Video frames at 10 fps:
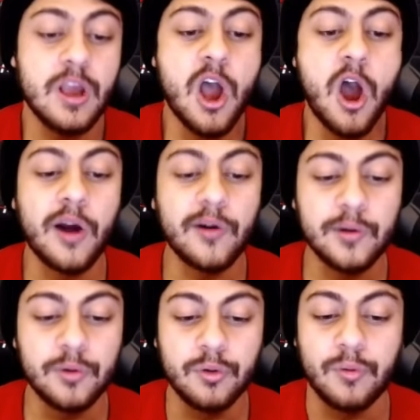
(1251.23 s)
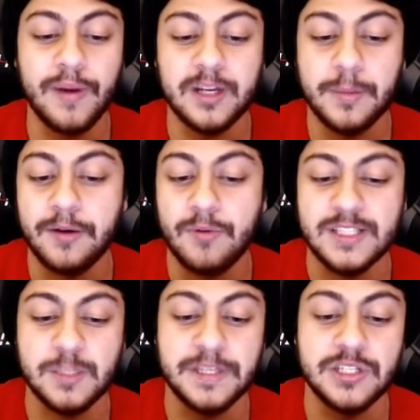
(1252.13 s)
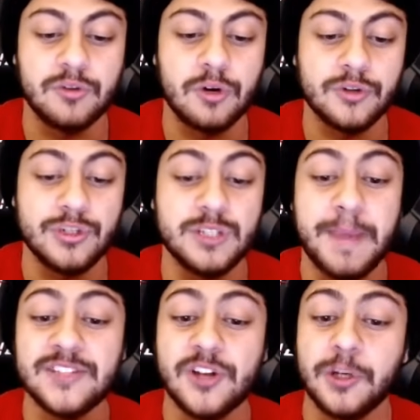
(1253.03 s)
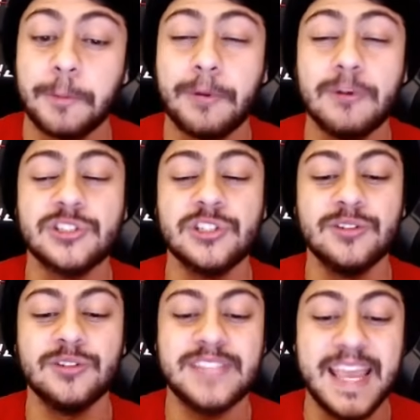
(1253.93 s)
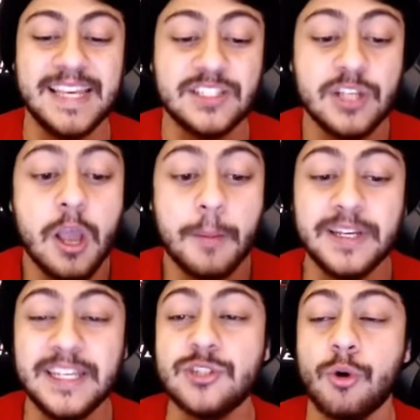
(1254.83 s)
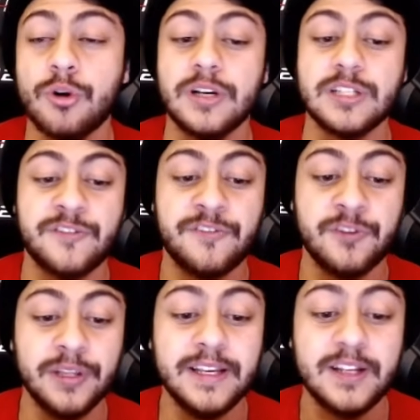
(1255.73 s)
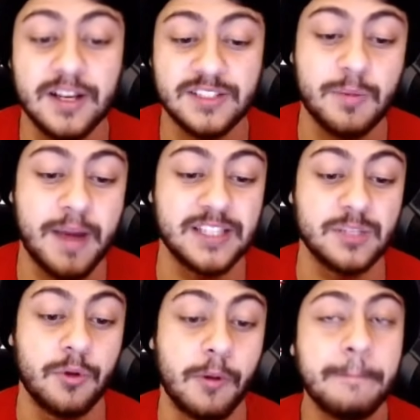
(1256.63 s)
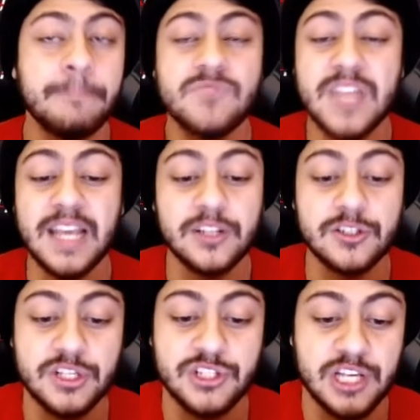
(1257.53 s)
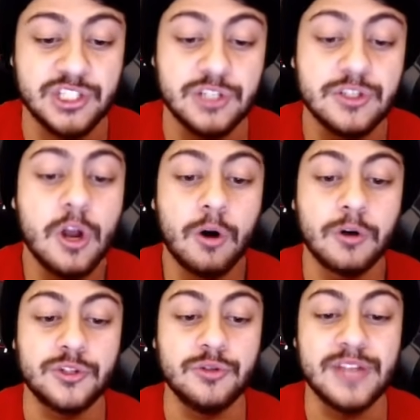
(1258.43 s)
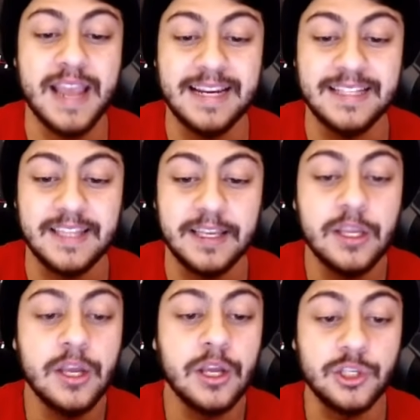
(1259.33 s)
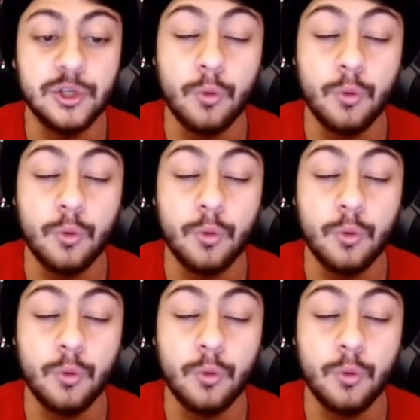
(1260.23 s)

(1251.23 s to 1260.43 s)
Hungry Root will recommend recipes and groceries based on your personal tastes, but each order is fully customizable. Take their suggestions or choose anything you